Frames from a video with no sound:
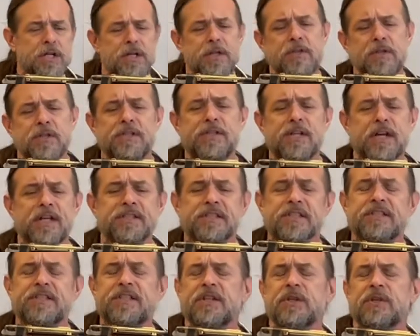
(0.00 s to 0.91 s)
in the
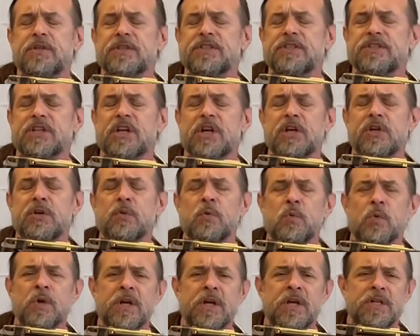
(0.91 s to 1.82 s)
desert till the
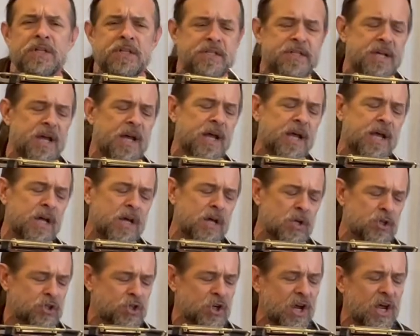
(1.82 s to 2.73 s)
sun went
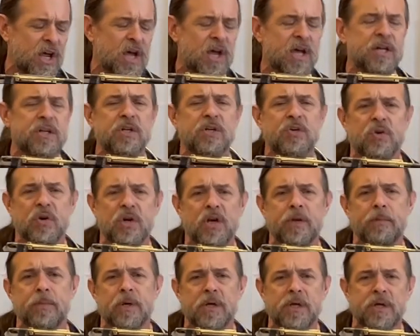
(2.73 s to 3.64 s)
down. Tried to
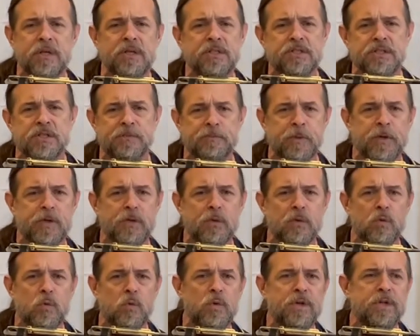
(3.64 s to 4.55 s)
crank my engines by
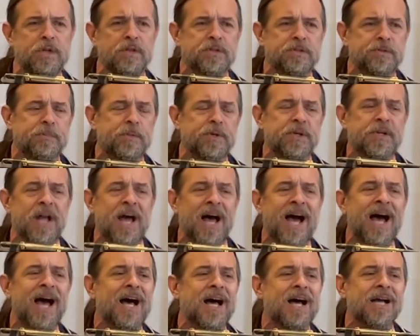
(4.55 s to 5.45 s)
the wheels, but
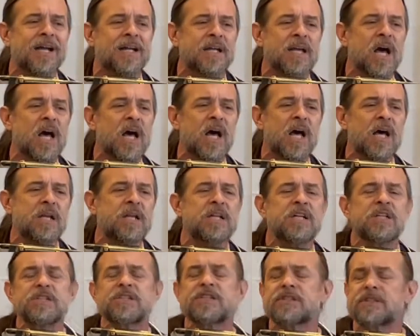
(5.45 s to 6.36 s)
I got
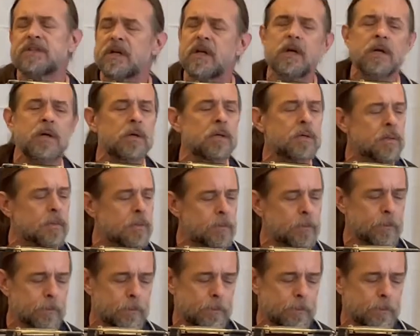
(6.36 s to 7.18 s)
stuck.